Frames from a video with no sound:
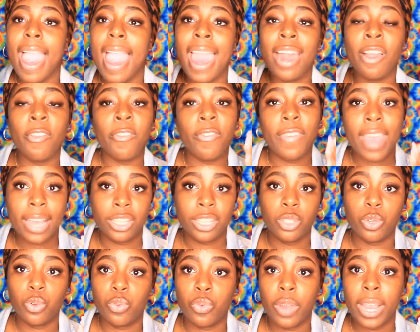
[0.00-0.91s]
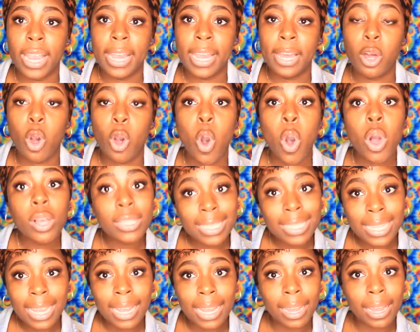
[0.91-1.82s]
at a faster rate,
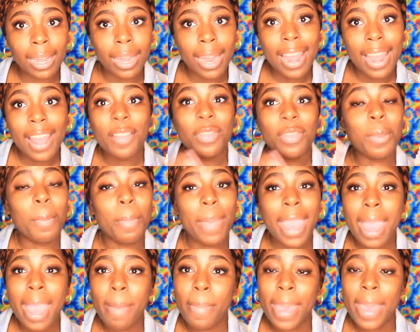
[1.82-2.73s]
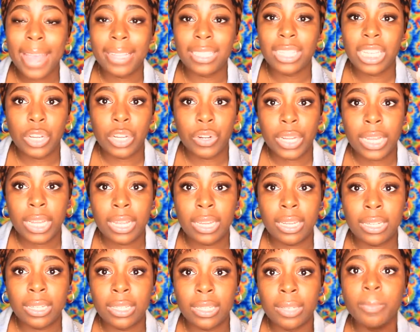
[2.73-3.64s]
causing the bad
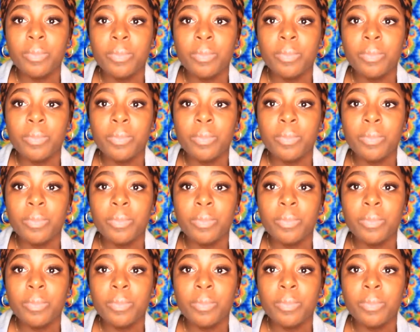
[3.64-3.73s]
bacteria